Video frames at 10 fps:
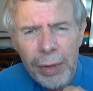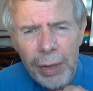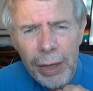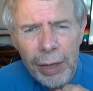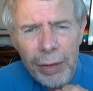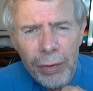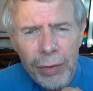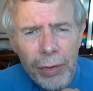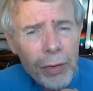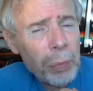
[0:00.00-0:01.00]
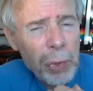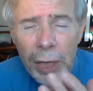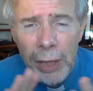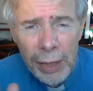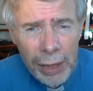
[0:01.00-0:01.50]
and just
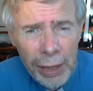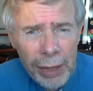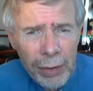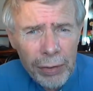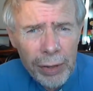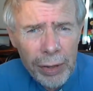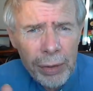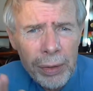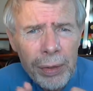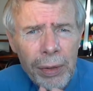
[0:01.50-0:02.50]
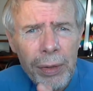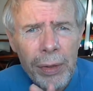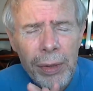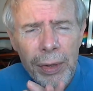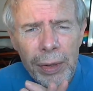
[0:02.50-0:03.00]
being there until
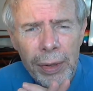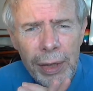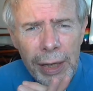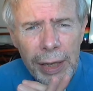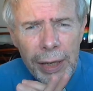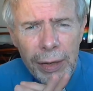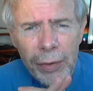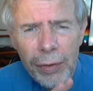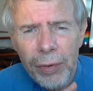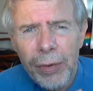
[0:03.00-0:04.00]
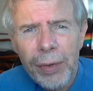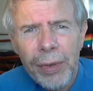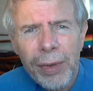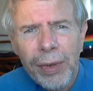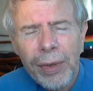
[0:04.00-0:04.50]
he's
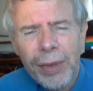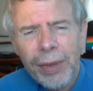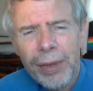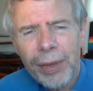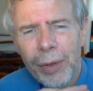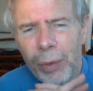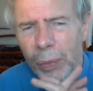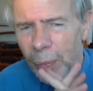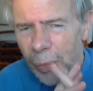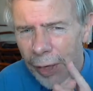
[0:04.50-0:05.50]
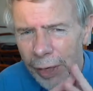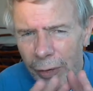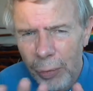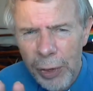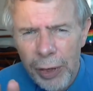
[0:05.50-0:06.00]

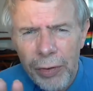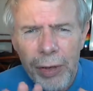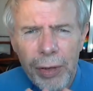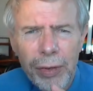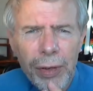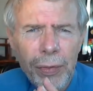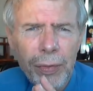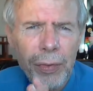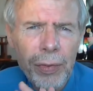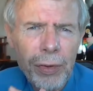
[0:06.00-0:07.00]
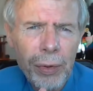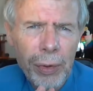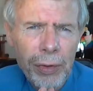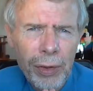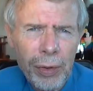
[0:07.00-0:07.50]
expressed his love to
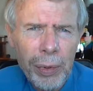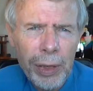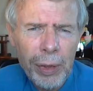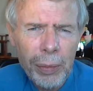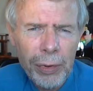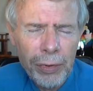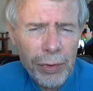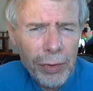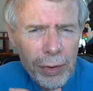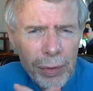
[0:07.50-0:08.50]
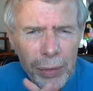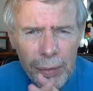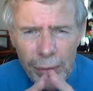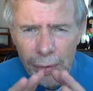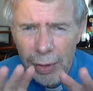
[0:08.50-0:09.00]
us in the way that he wants to. So
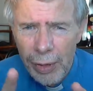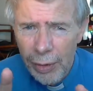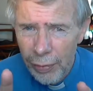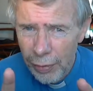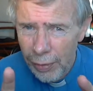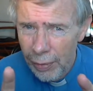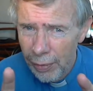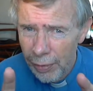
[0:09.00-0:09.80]
after